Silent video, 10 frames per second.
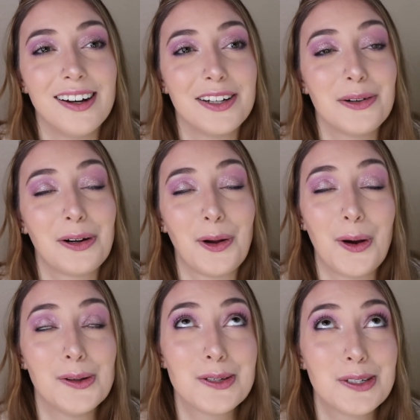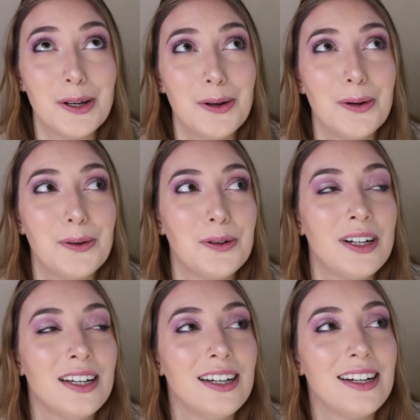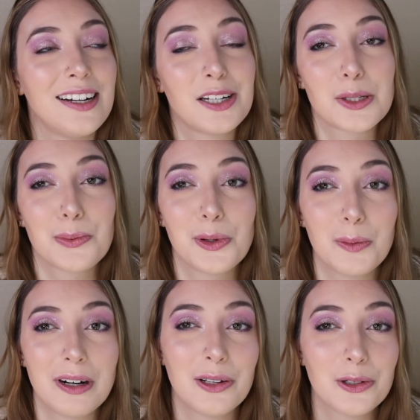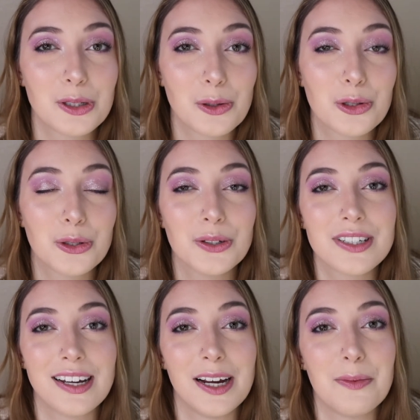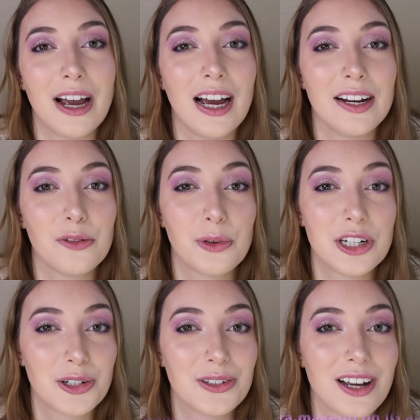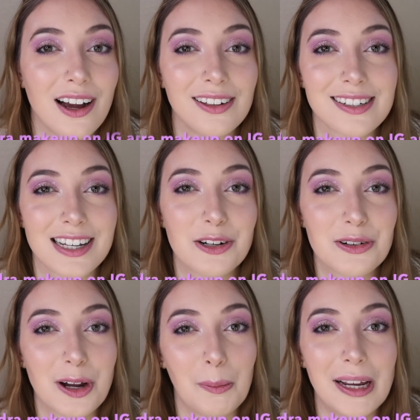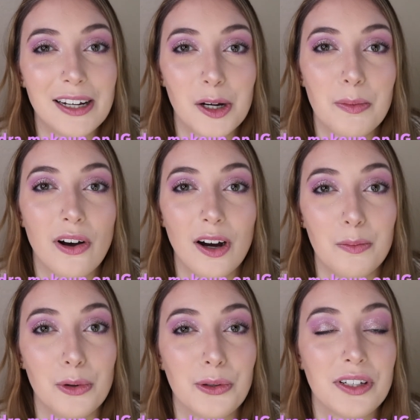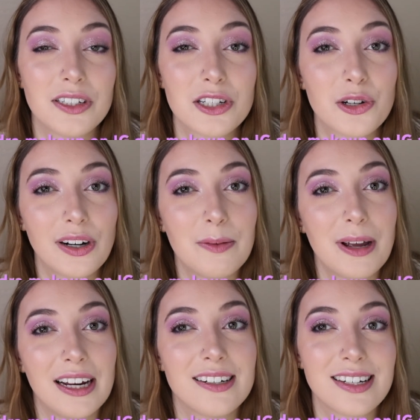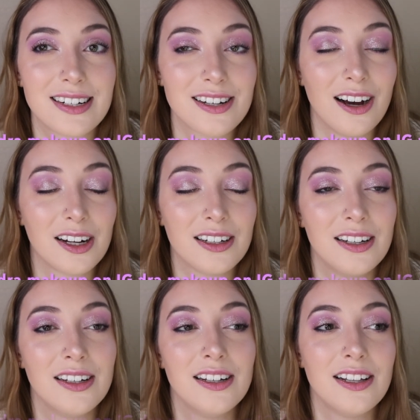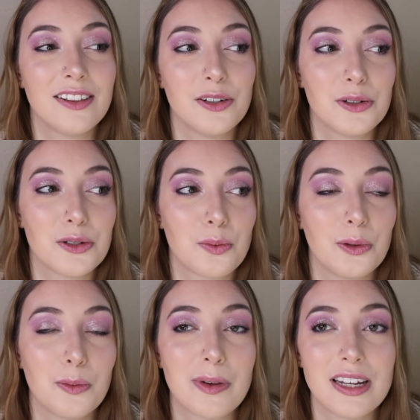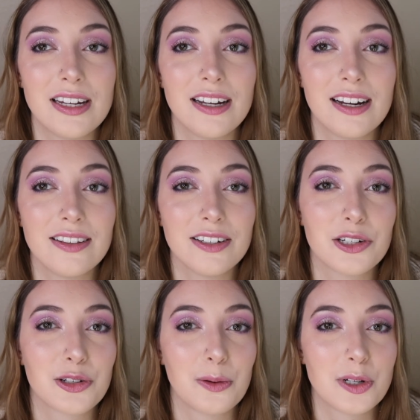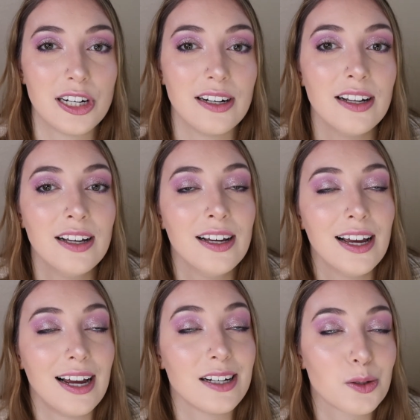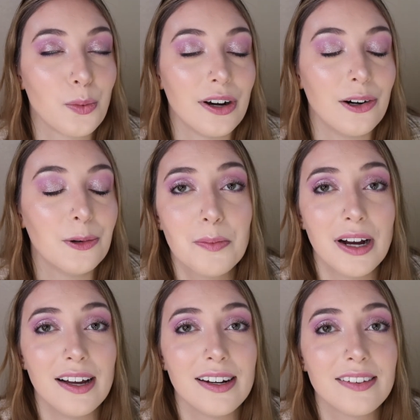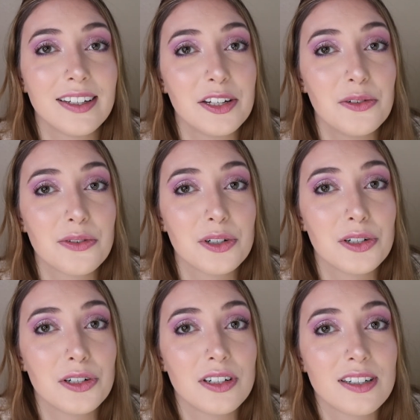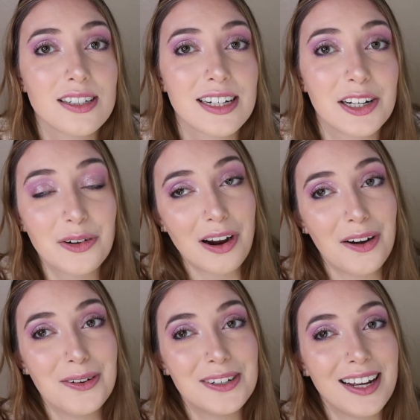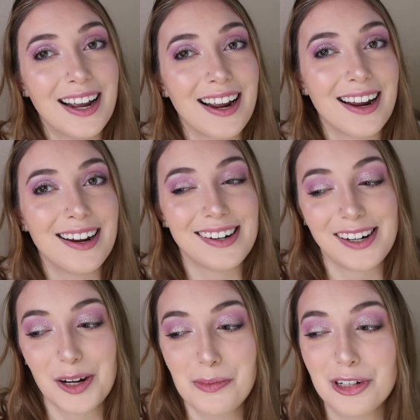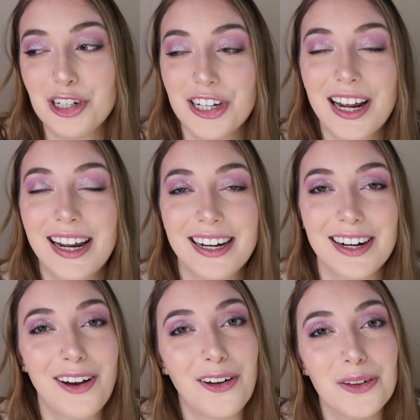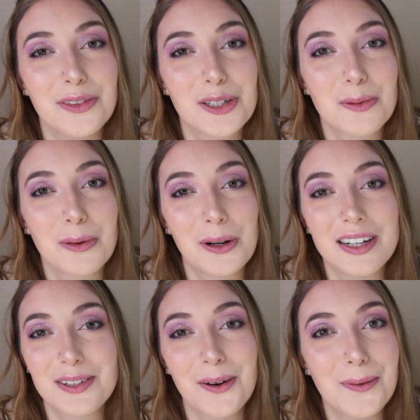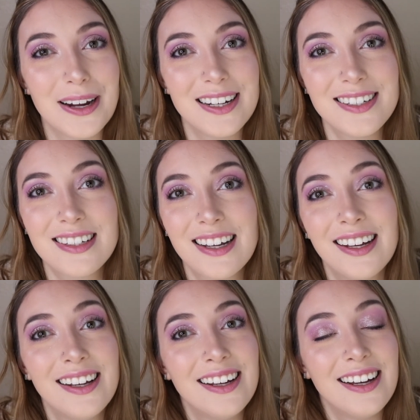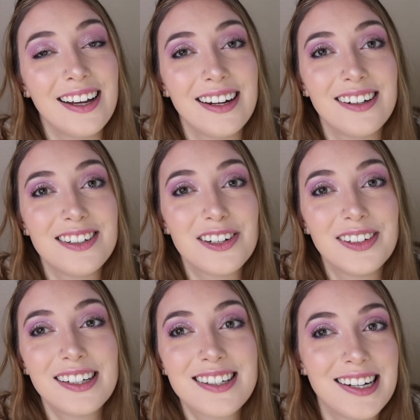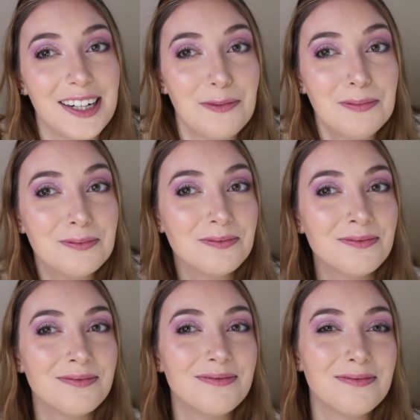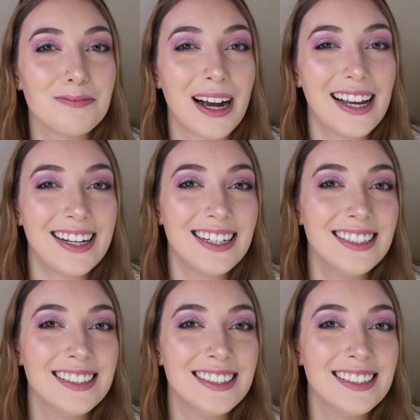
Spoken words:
You can also explore my other socials. I'm at rachel.alexandra.makeup on both Instagram and TikTok. Those will be in the description as well. But thank you for sticking around, and I appreciate all of the support as always. And until next time, bye.